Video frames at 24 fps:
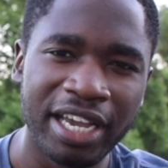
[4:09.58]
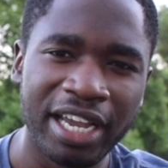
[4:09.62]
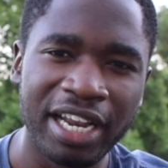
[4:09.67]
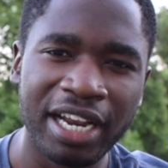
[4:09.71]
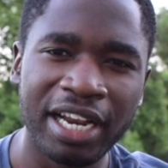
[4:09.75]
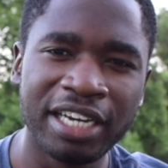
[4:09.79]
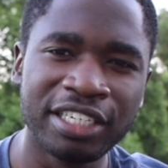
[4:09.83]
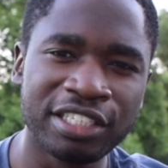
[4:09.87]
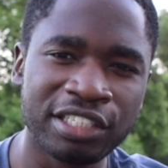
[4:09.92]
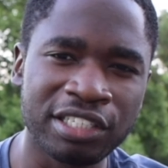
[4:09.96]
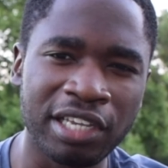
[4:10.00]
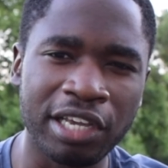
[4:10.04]

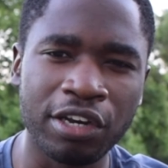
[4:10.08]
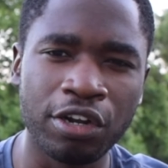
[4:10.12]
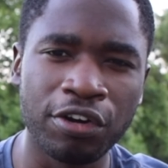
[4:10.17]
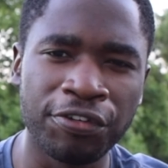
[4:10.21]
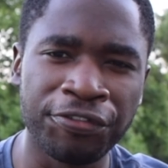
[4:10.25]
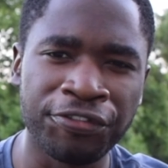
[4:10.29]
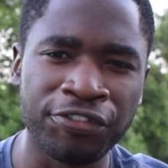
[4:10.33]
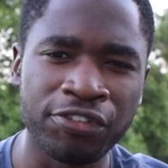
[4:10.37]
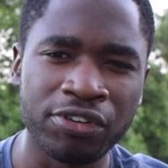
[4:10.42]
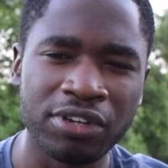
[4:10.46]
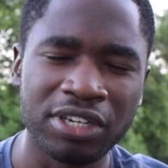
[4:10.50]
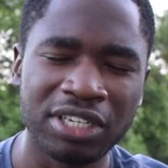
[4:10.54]
Instead
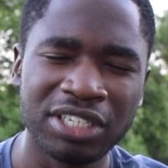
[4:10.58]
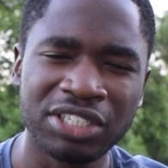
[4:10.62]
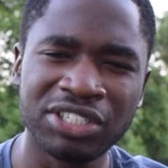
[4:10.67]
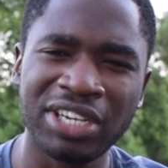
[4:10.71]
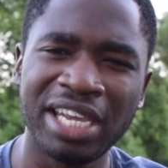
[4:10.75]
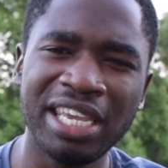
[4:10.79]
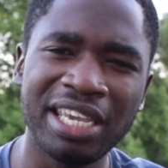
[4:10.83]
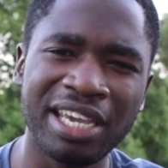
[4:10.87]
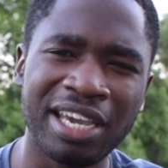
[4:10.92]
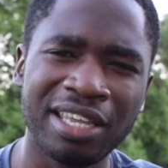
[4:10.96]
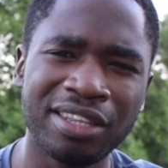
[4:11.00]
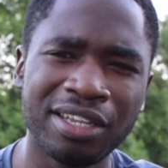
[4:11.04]
of
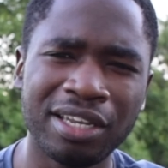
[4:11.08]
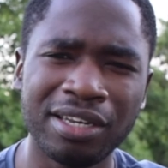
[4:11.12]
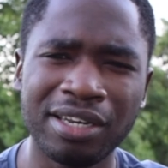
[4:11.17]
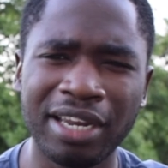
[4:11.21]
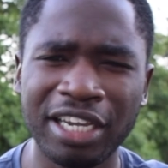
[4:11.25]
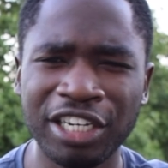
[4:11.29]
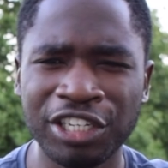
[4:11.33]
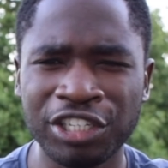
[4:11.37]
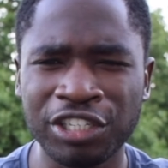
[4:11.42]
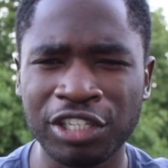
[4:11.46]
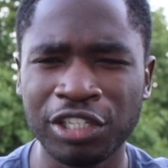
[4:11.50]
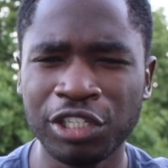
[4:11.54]
taking the
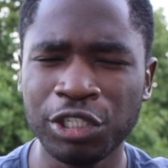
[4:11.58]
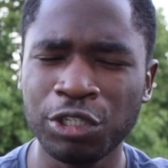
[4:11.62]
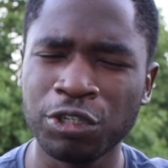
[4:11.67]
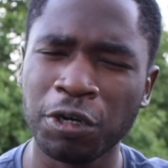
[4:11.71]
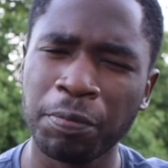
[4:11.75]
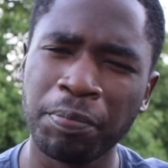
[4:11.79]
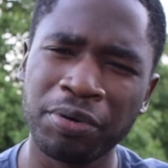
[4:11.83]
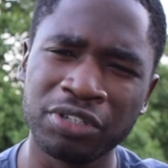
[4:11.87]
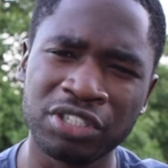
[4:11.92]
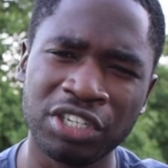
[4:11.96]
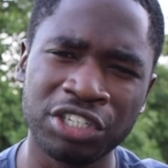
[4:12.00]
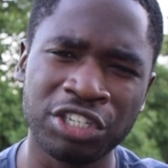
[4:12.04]
nation to a
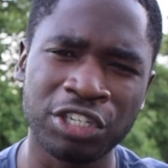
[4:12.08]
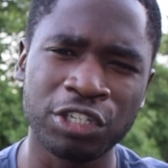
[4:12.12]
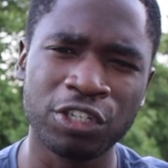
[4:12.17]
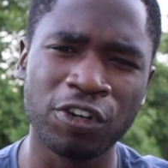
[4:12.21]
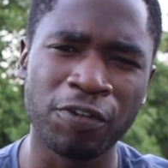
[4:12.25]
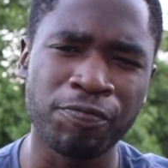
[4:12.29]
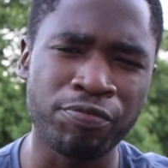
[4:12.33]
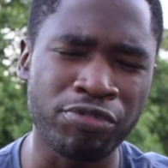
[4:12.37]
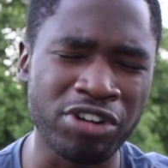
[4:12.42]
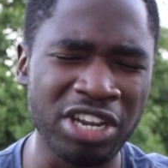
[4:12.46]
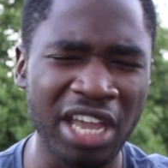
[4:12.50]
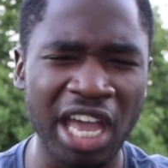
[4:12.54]
position
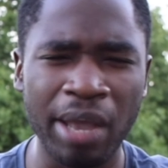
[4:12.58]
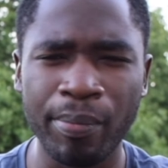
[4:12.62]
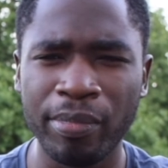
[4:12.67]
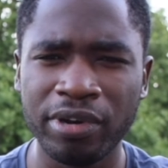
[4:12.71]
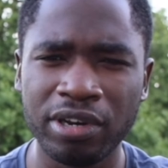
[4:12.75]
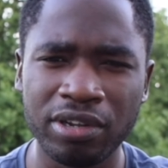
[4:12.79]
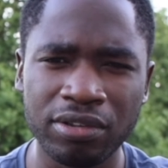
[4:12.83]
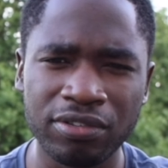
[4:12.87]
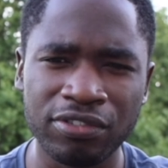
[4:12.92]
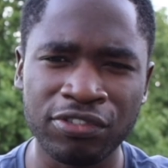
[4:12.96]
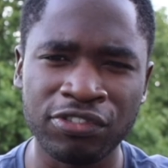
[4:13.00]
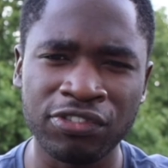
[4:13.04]
of
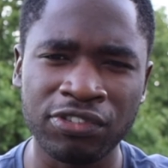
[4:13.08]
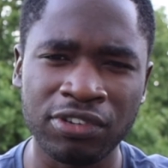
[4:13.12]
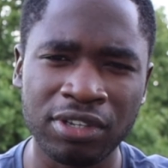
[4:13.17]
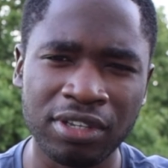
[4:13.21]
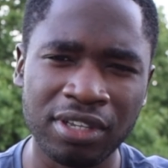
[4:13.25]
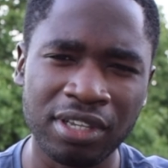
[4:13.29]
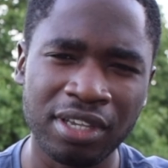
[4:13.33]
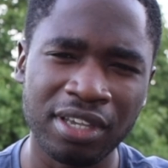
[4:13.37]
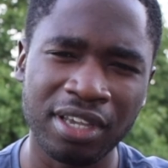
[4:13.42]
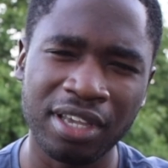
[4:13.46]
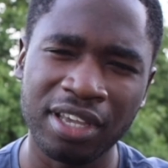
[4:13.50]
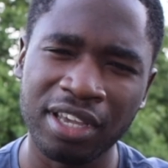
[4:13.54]
preeminence,
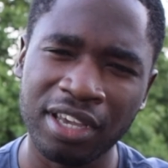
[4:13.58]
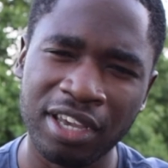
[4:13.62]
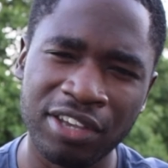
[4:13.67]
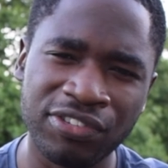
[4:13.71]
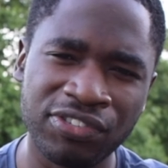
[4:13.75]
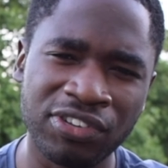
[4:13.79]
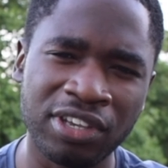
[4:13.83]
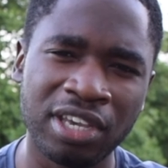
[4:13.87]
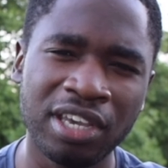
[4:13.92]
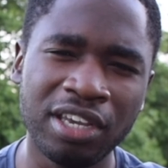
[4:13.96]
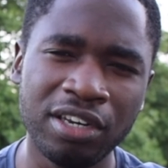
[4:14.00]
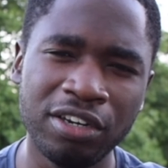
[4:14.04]
his
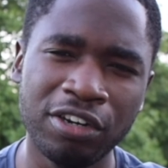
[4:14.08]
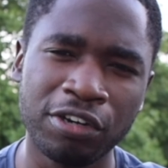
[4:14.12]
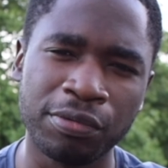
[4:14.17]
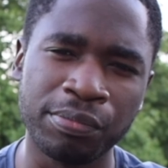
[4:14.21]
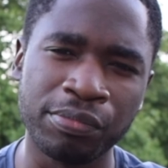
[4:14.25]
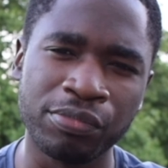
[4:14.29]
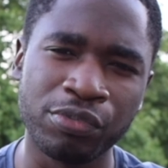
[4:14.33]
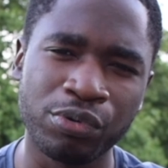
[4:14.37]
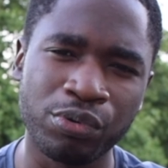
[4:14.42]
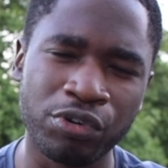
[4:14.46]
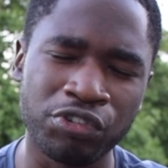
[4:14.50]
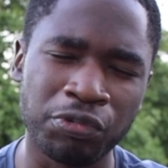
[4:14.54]
kingdom
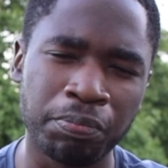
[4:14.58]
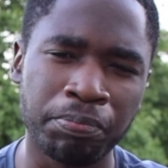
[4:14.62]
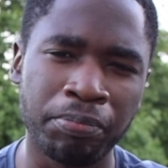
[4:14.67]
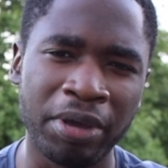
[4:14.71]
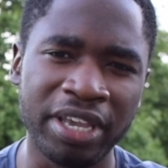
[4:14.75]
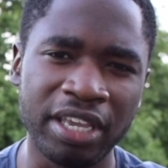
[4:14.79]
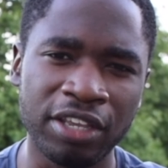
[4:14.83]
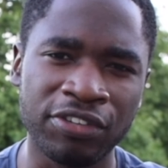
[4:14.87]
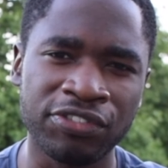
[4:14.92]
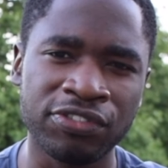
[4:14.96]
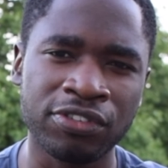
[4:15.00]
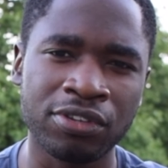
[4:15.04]
was
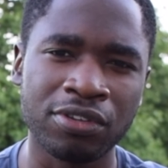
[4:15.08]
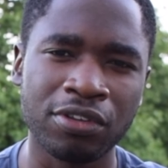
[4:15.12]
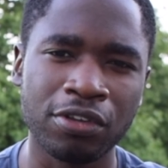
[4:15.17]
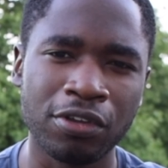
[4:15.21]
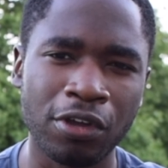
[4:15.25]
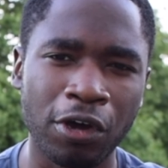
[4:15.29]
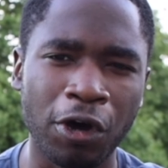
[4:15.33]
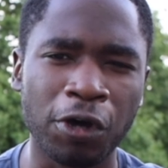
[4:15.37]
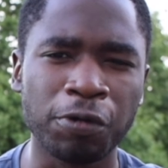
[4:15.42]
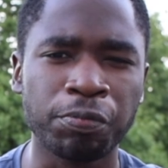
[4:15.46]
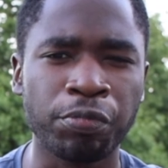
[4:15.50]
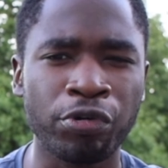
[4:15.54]
based
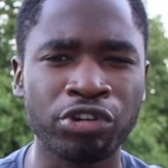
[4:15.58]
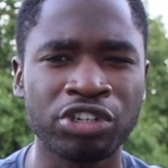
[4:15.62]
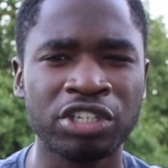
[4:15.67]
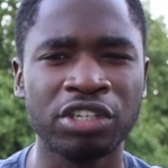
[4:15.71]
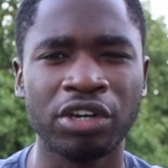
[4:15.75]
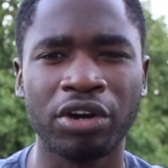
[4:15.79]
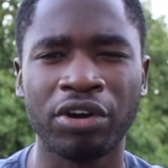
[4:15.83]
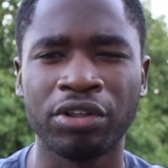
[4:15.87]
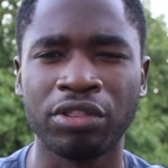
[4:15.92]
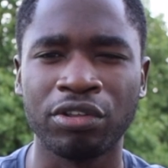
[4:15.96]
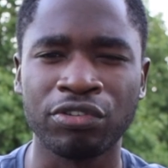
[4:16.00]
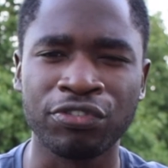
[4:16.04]
on putting
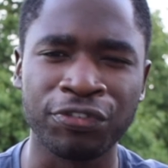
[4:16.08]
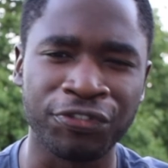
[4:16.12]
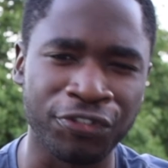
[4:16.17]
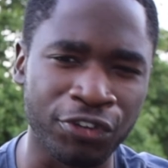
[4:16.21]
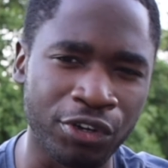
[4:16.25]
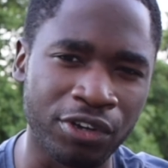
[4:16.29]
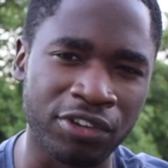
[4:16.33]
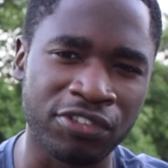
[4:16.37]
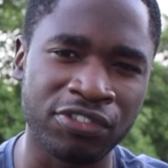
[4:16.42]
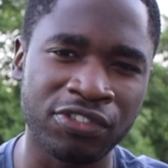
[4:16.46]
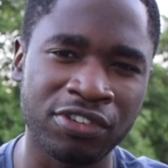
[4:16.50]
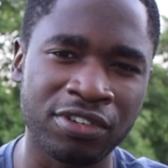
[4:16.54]
others
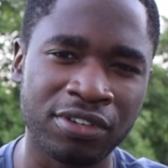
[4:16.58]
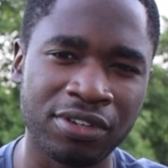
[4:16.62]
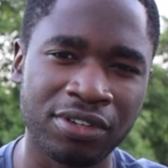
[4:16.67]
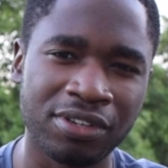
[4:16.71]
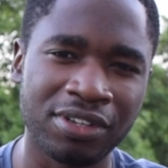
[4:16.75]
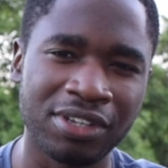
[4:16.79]
first.